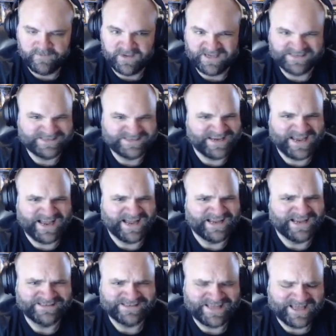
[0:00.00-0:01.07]
So yeah,
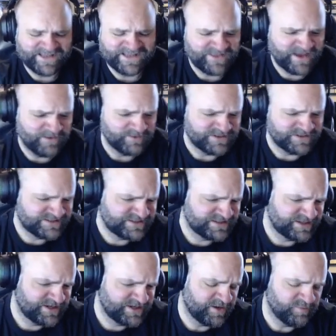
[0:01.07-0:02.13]
that was
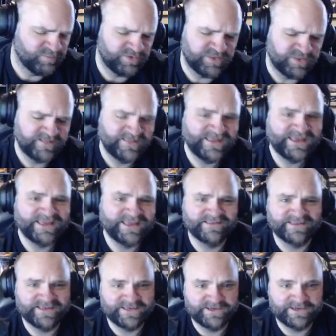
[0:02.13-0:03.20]

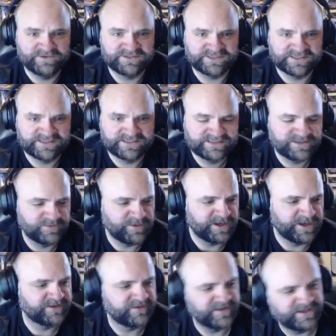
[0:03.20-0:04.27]
completely useless to
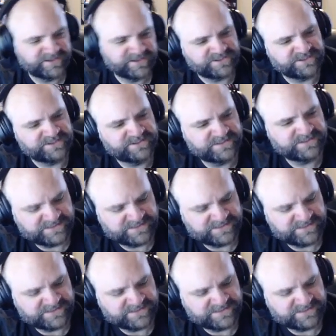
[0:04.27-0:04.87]
my collection.